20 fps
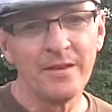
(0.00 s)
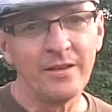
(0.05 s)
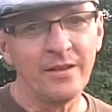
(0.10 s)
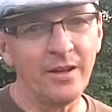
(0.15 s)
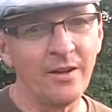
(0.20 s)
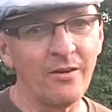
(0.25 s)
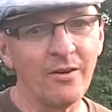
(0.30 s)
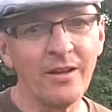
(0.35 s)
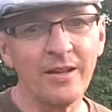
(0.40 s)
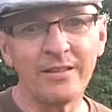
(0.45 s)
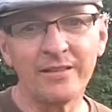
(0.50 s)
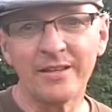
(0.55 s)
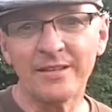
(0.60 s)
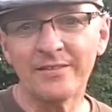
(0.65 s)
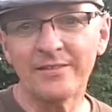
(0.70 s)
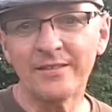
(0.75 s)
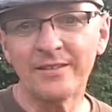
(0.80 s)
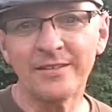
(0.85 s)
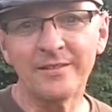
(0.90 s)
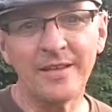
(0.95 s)
All right, that's
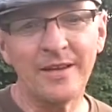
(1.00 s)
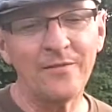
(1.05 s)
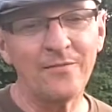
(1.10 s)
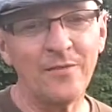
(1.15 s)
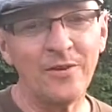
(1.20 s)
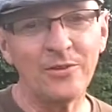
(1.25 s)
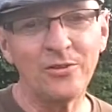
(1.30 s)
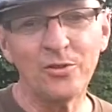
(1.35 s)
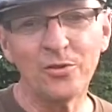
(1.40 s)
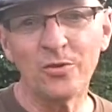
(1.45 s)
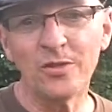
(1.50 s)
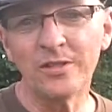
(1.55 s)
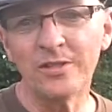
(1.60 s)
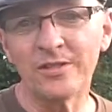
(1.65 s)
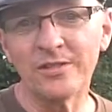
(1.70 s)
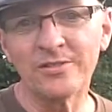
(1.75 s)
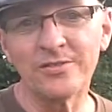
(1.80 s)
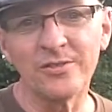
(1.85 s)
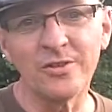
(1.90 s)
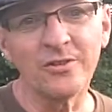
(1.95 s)
it. Have fun doing
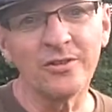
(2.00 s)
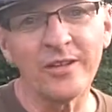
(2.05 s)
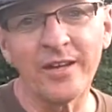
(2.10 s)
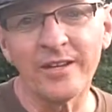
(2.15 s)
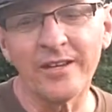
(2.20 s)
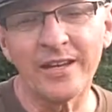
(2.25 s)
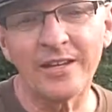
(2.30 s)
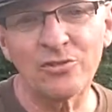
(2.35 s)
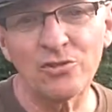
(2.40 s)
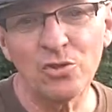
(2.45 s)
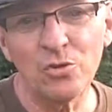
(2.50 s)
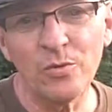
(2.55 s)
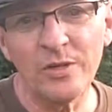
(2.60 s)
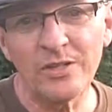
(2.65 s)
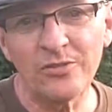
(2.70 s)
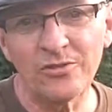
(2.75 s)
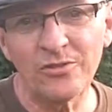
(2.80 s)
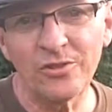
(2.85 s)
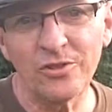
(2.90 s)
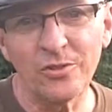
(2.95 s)
this. You got 2 weeks
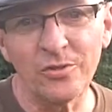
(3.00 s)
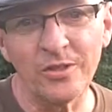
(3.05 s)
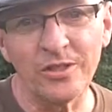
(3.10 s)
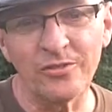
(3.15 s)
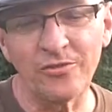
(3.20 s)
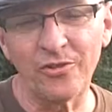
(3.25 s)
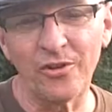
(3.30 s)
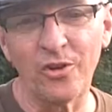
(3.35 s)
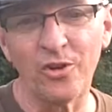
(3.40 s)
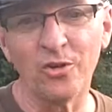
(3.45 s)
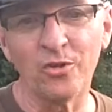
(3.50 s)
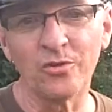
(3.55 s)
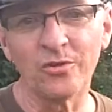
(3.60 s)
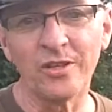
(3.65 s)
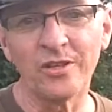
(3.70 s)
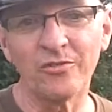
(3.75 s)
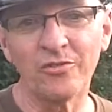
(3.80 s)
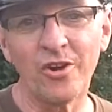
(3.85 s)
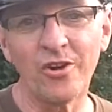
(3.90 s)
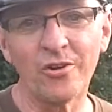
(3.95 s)
to do it, so get
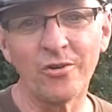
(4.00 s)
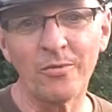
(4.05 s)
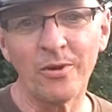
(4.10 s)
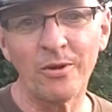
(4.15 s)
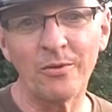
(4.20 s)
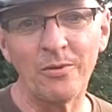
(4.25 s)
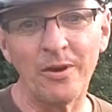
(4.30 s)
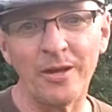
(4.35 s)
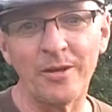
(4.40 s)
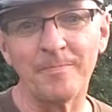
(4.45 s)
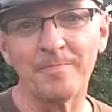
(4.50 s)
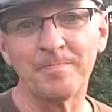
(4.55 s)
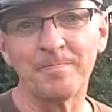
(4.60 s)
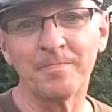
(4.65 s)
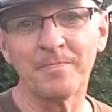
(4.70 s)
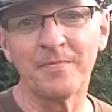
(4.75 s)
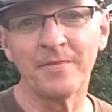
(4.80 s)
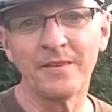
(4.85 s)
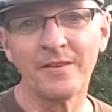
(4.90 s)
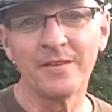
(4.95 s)
started right away.
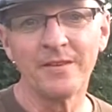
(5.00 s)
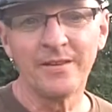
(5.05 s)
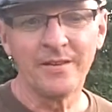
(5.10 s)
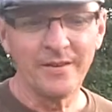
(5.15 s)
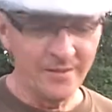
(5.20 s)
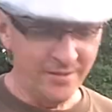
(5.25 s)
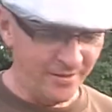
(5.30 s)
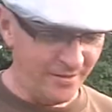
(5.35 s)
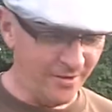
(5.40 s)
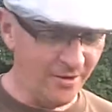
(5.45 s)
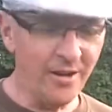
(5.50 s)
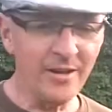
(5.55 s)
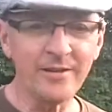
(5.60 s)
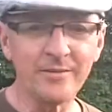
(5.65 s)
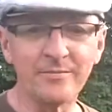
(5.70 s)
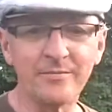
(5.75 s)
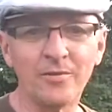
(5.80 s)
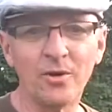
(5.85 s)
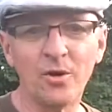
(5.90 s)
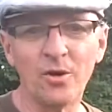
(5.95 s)
All right,
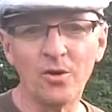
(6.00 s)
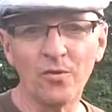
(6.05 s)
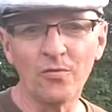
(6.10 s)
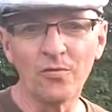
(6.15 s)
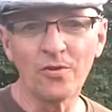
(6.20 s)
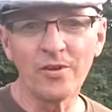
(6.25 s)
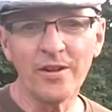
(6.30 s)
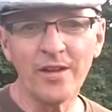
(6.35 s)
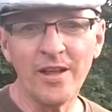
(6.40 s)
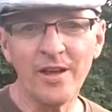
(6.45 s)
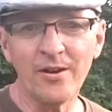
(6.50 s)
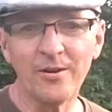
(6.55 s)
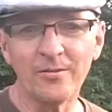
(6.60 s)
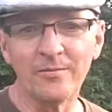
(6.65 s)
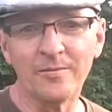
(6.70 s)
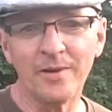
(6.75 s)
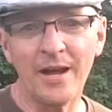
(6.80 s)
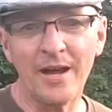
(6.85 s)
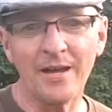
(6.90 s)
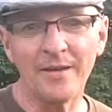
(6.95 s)
over and out.
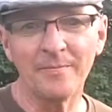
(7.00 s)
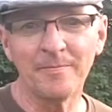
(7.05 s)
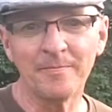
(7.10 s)
Bye.